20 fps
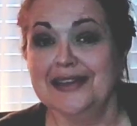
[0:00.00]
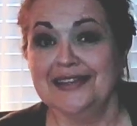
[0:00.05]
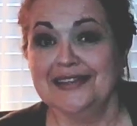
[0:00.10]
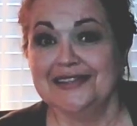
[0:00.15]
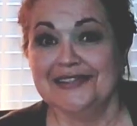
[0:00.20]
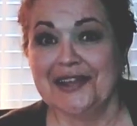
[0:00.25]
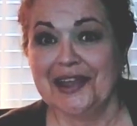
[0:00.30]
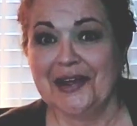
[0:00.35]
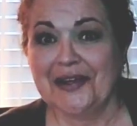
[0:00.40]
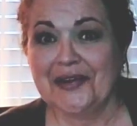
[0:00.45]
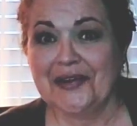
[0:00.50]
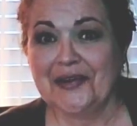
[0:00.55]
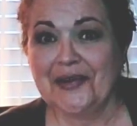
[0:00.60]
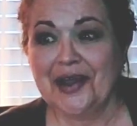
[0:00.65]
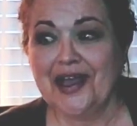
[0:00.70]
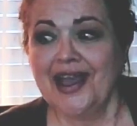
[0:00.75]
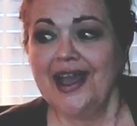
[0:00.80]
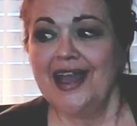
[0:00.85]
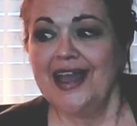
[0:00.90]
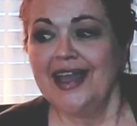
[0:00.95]
So
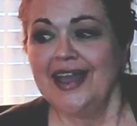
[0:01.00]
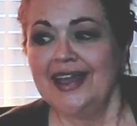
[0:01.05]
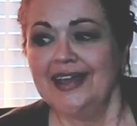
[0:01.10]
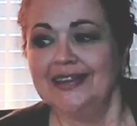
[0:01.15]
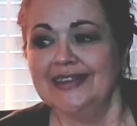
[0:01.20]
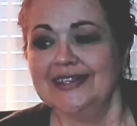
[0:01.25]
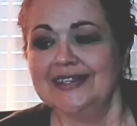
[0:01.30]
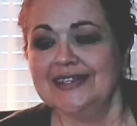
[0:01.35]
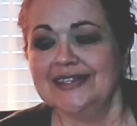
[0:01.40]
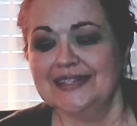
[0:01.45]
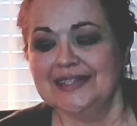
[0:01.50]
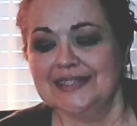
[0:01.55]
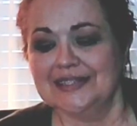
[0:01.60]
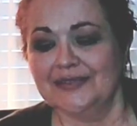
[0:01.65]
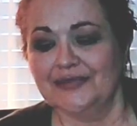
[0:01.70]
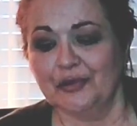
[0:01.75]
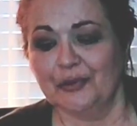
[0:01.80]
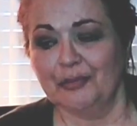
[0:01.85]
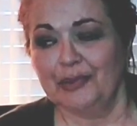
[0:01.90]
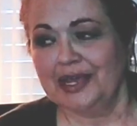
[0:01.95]
this
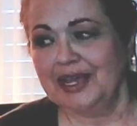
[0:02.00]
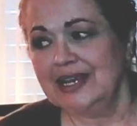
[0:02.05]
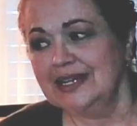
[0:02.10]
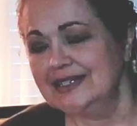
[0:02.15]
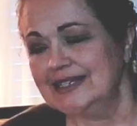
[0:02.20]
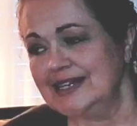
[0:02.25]
is for me